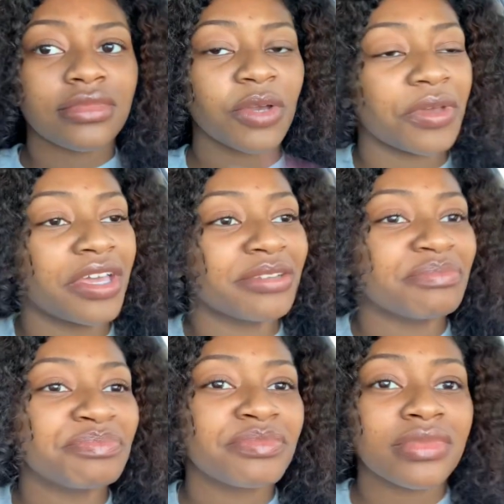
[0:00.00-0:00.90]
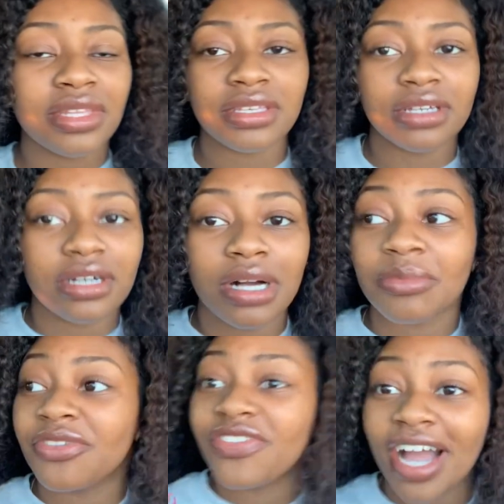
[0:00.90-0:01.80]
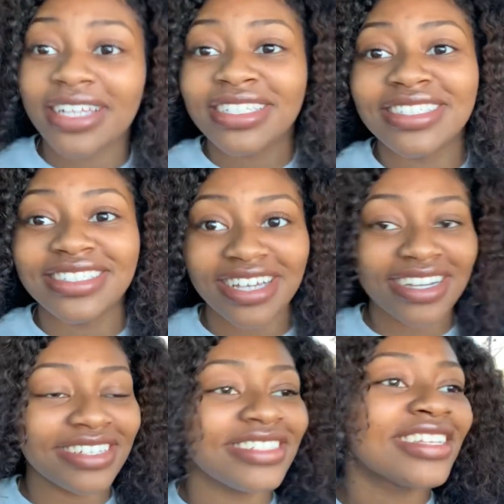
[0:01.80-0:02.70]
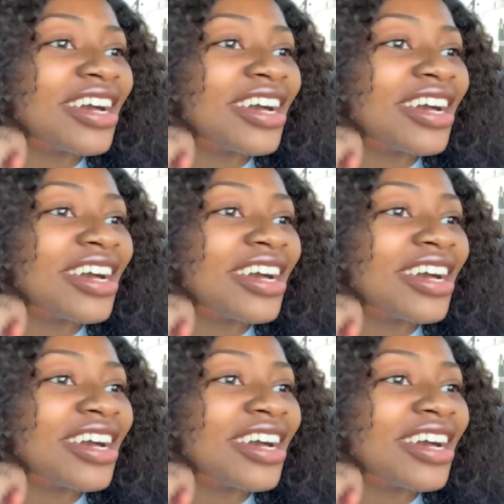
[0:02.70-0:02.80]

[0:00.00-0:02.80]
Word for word: Okay, yo, I'm finally done.